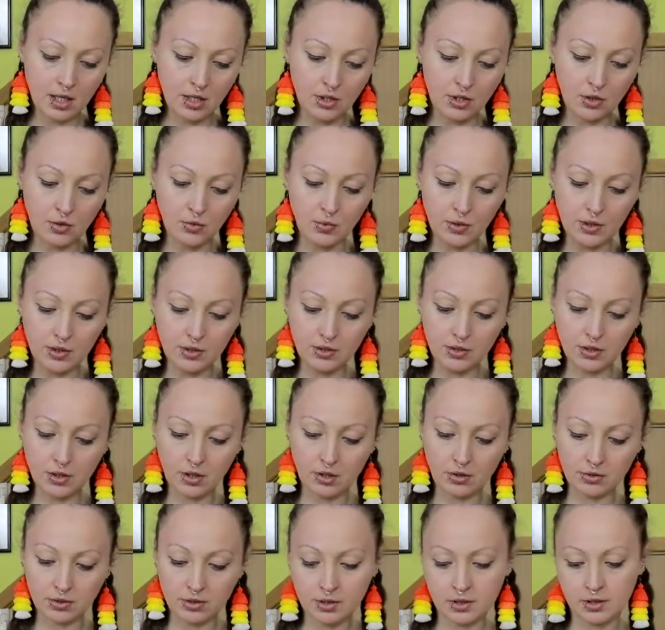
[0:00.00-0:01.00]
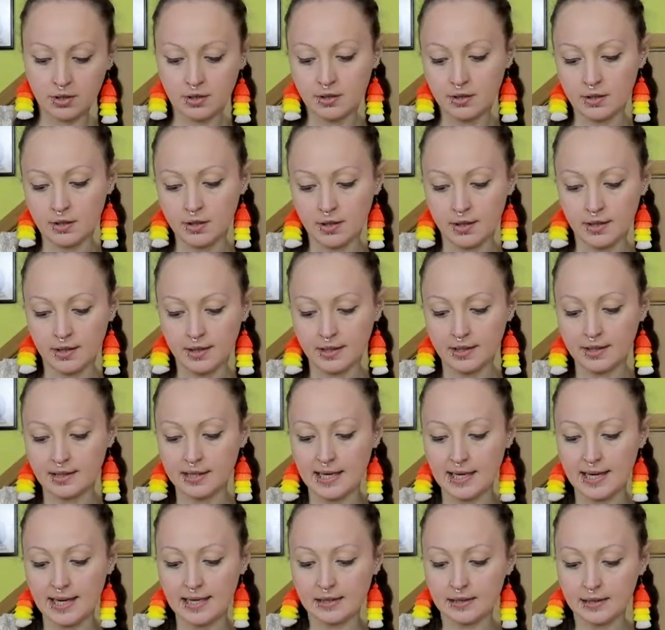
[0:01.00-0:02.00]
you will not
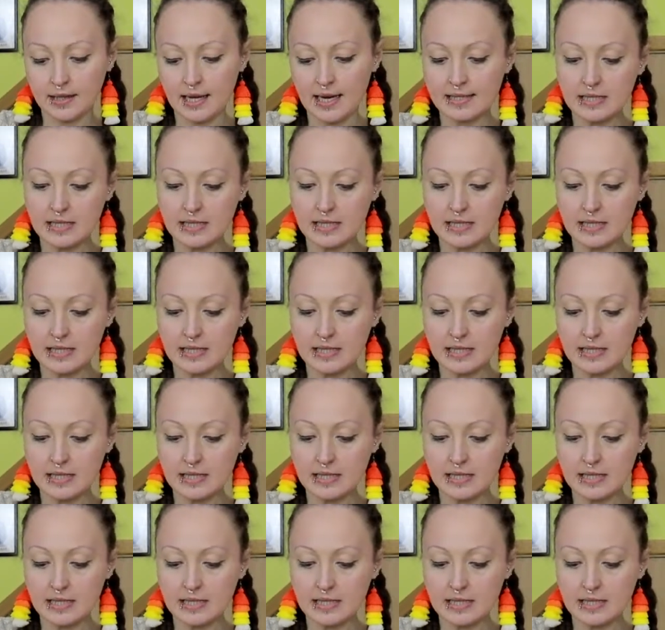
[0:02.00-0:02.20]
get